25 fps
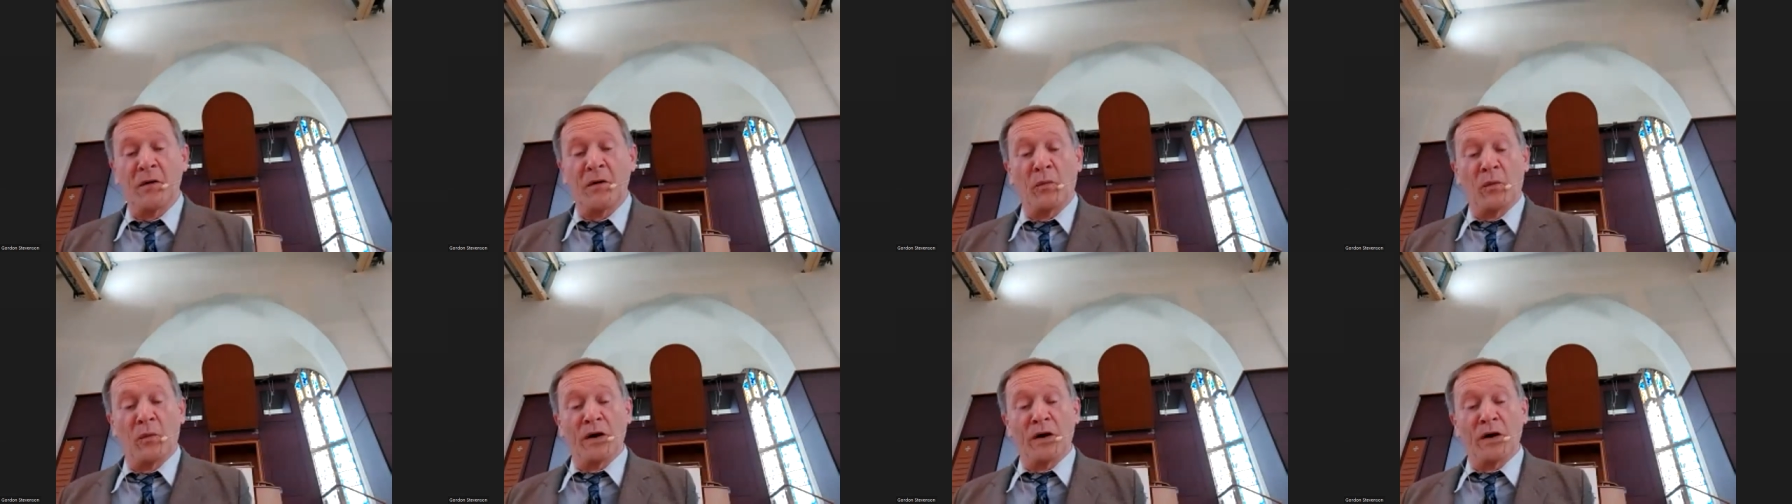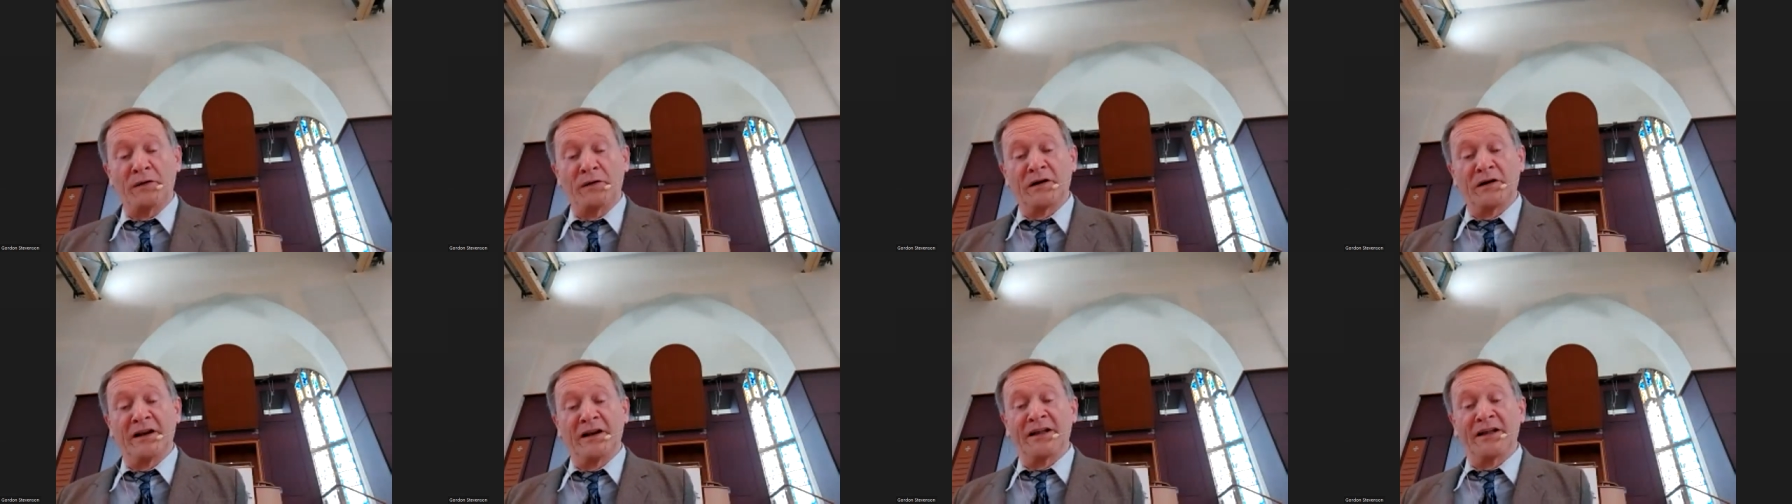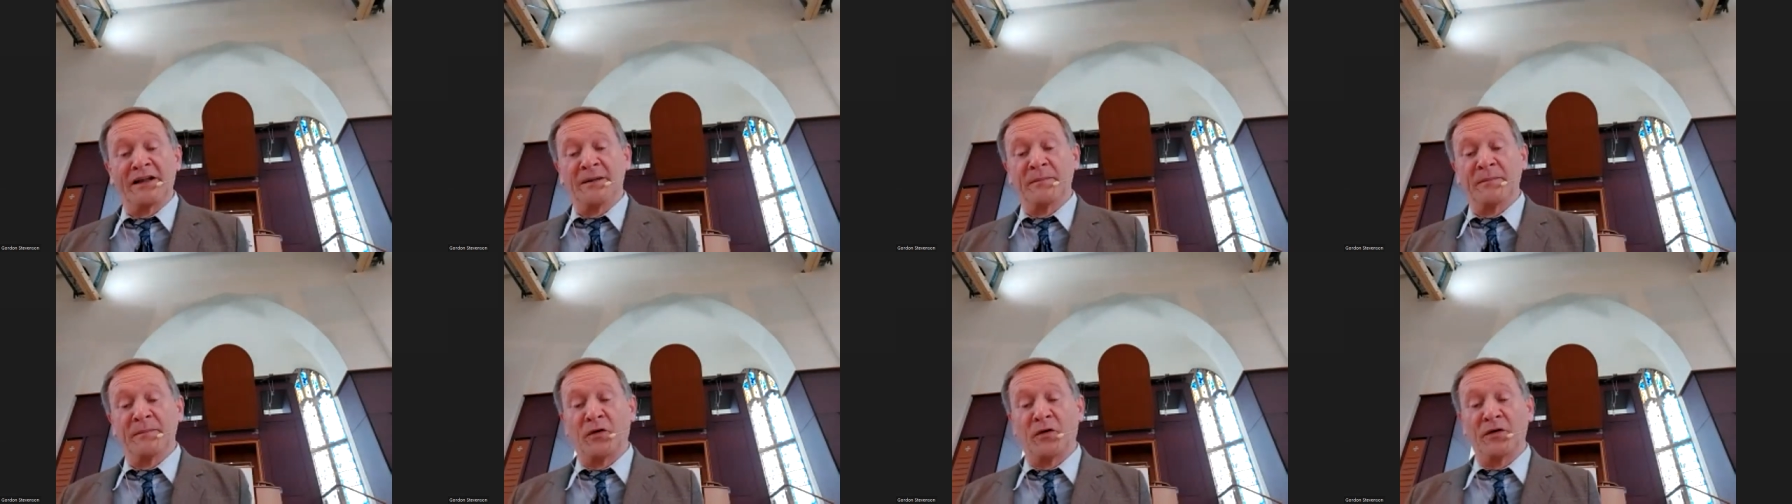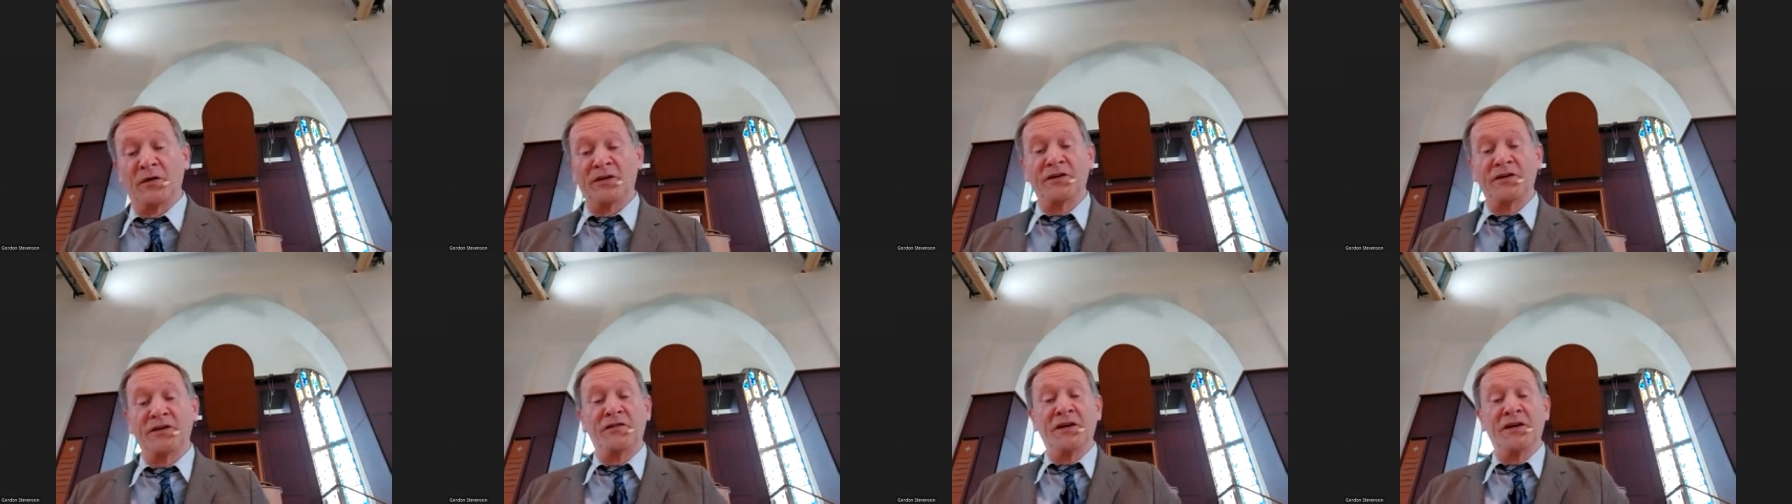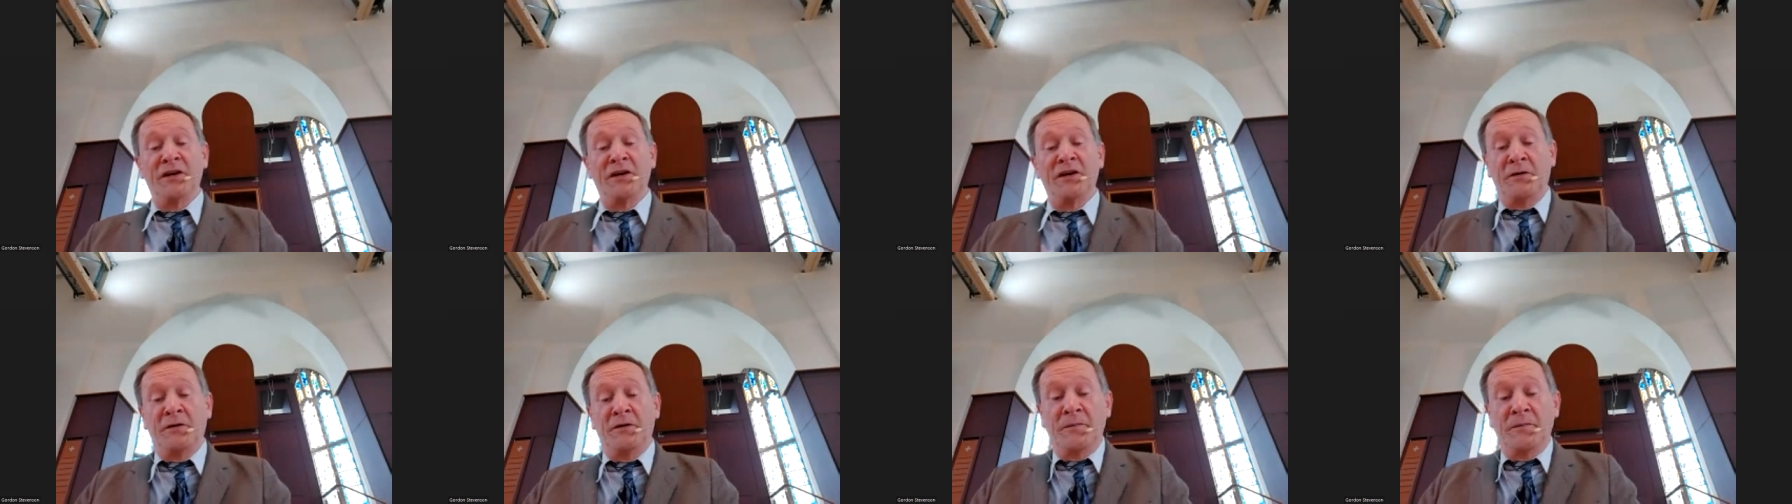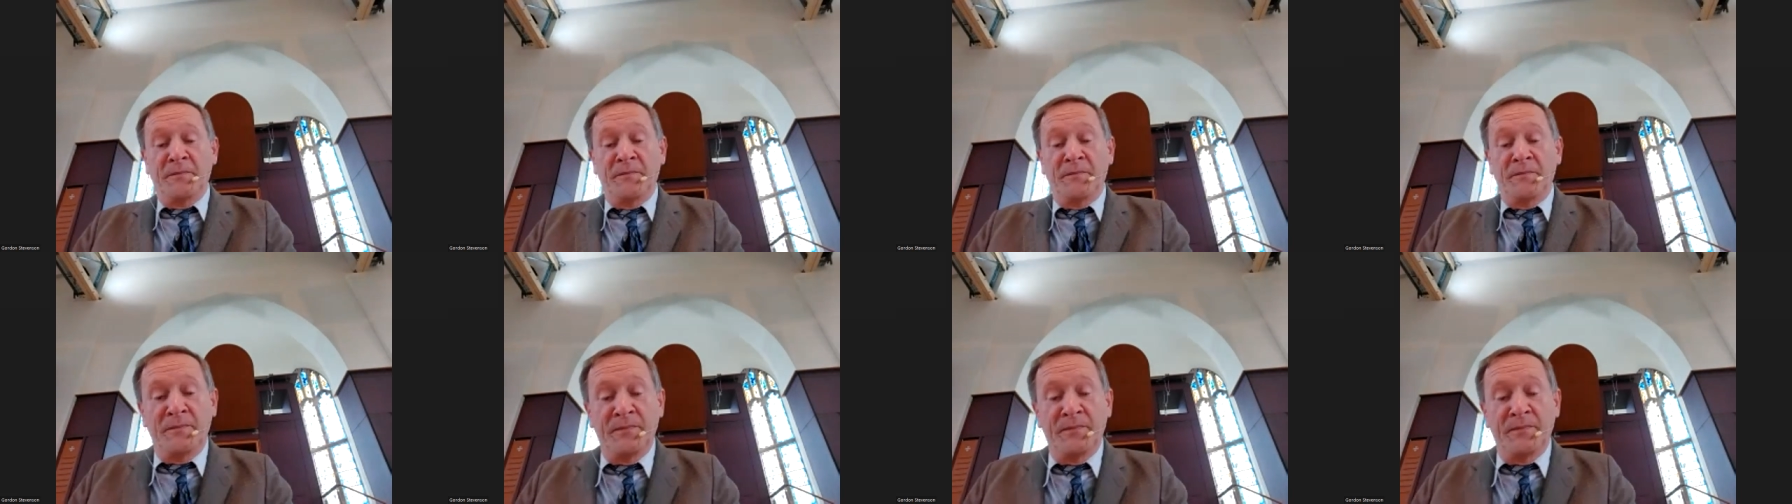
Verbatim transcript: a worldly point of view.